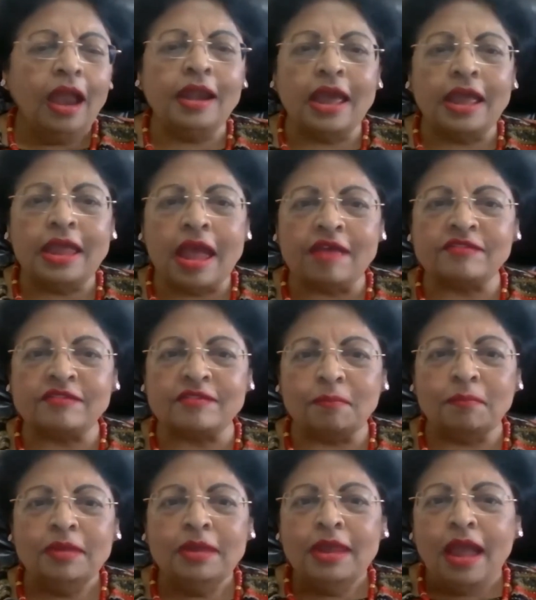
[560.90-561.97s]
And I asked
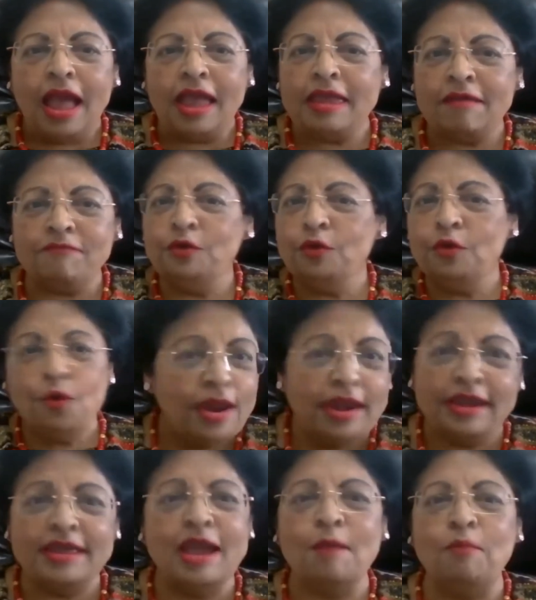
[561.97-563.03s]
him, I have no
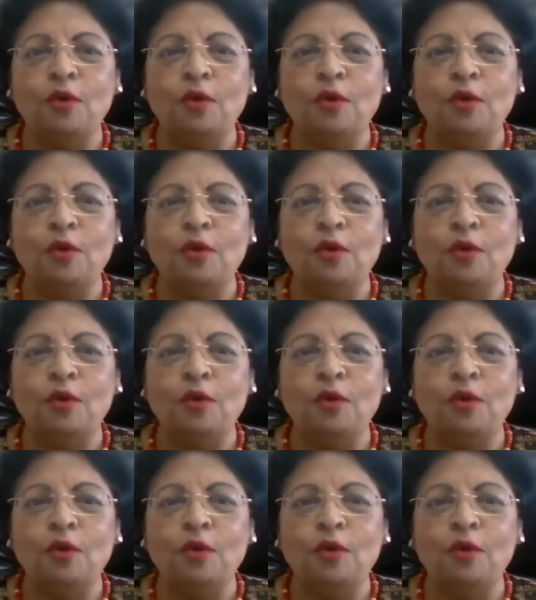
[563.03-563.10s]
idea